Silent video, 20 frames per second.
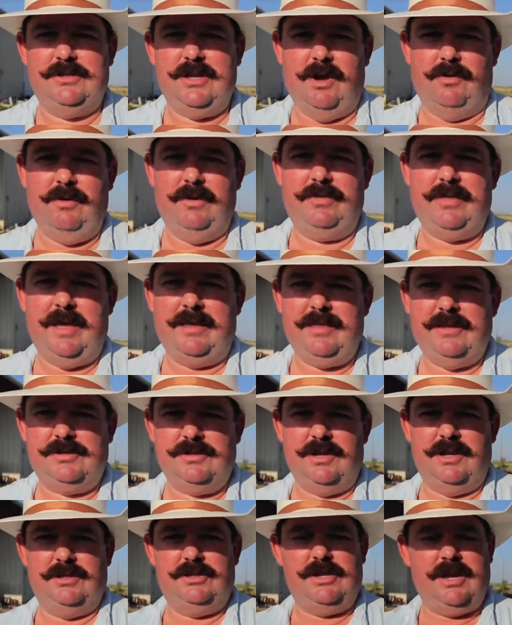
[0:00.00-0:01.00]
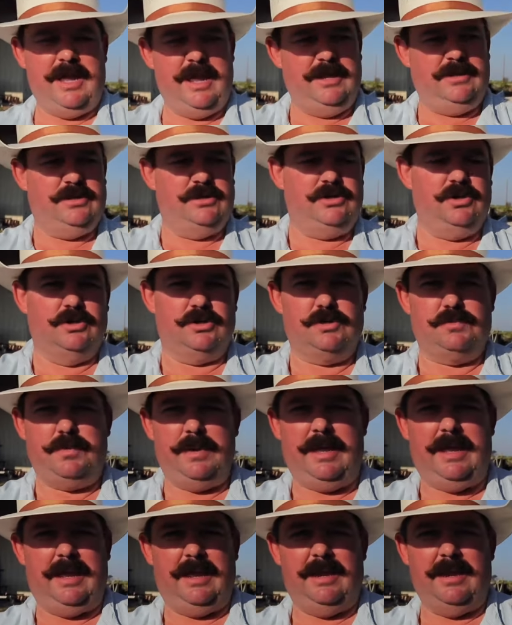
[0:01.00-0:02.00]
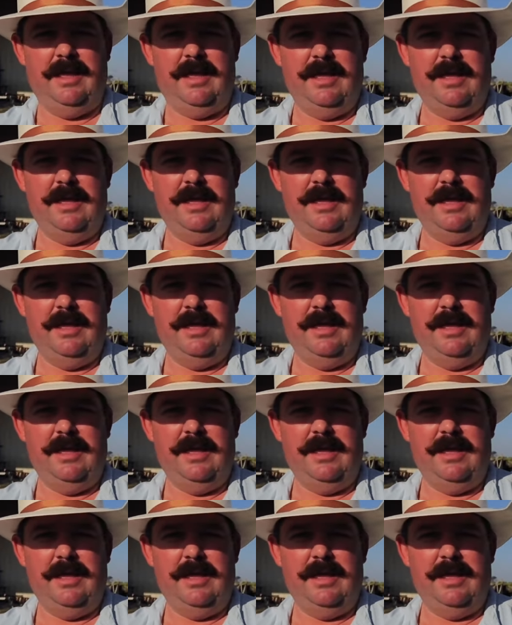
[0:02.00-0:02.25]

The only thing that's going to change is your speed.